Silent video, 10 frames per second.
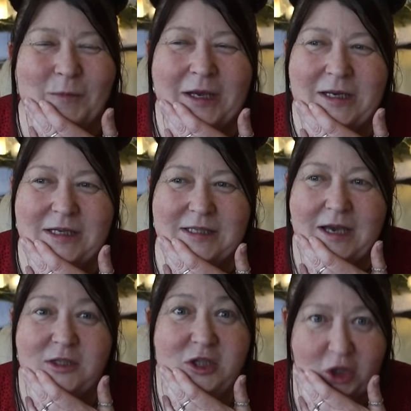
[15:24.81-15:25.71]
And he
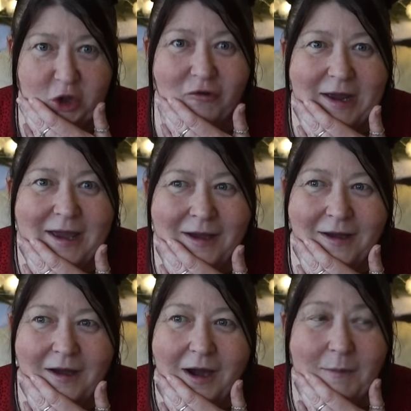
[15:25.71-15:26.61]
said, "You grey?"
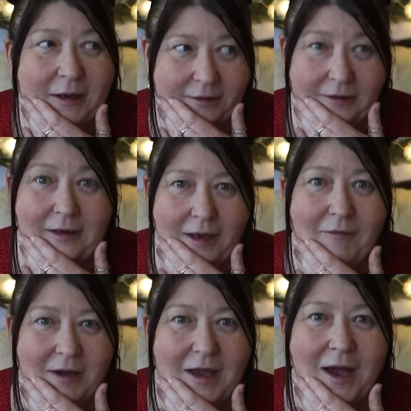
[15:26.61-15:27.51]
I went, "Yeah,
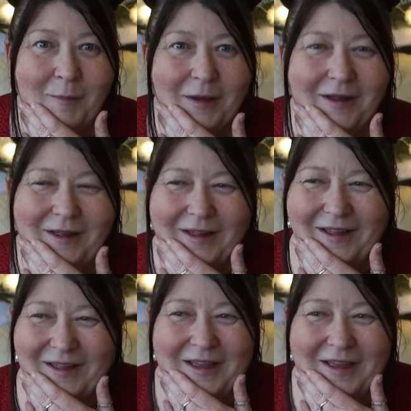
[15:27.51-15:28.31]
I am."